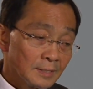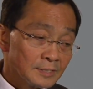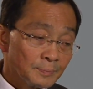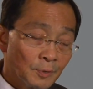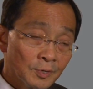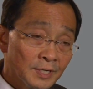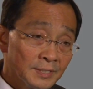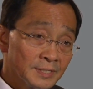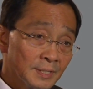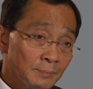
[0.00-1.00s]
supporting
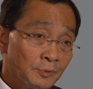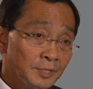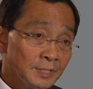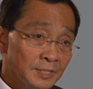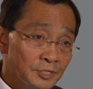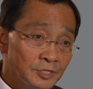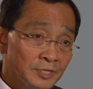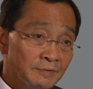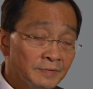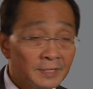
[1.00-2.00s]
this endpoint
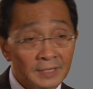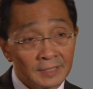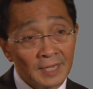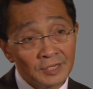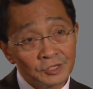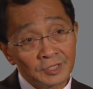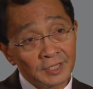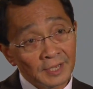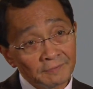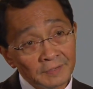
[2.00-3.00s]
initiative and engaging
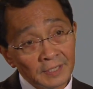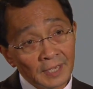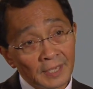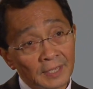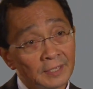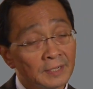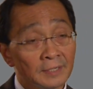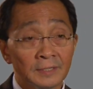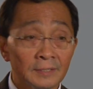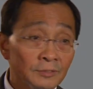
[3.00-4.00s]
the FDA
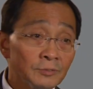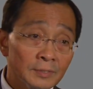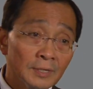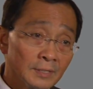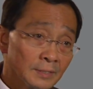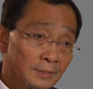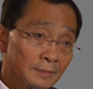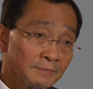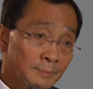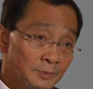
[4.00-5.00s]
and
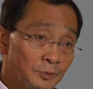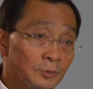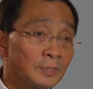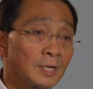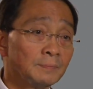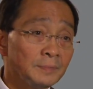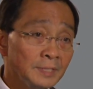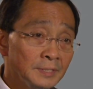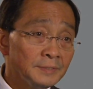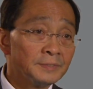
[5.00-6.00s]
pharmaceutical
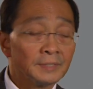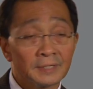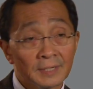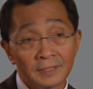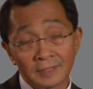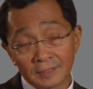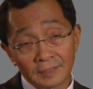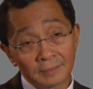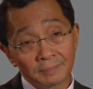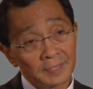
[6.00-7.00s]
companies and
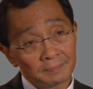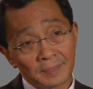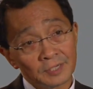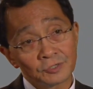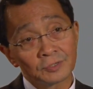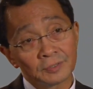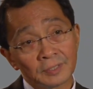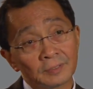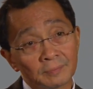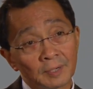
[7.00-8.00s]
the
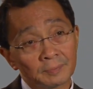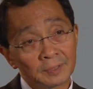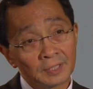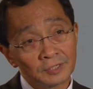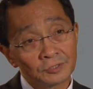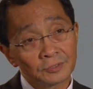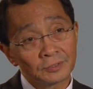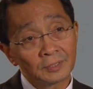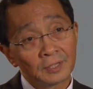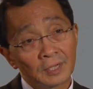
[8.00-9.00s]
patient
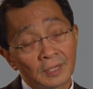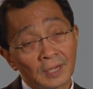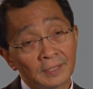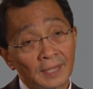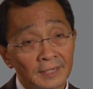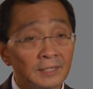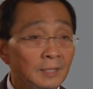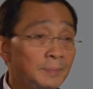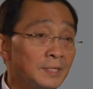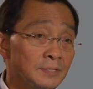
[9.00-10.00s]
population and the
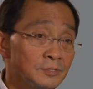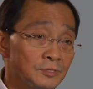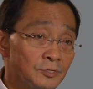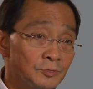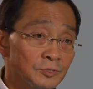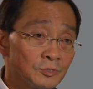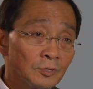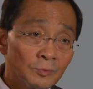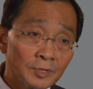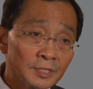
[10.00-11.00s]
academic institutions
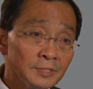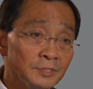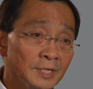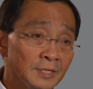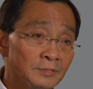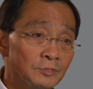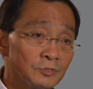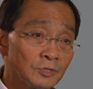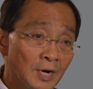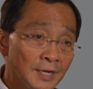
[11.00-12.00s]
all working together to
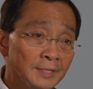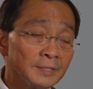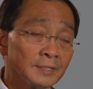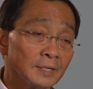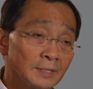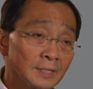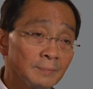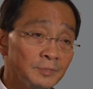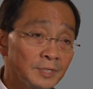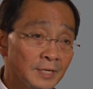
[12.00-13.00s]
try and
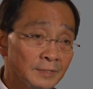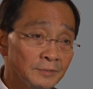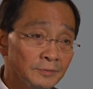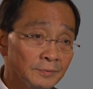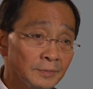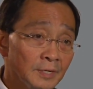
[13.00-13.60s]
come together to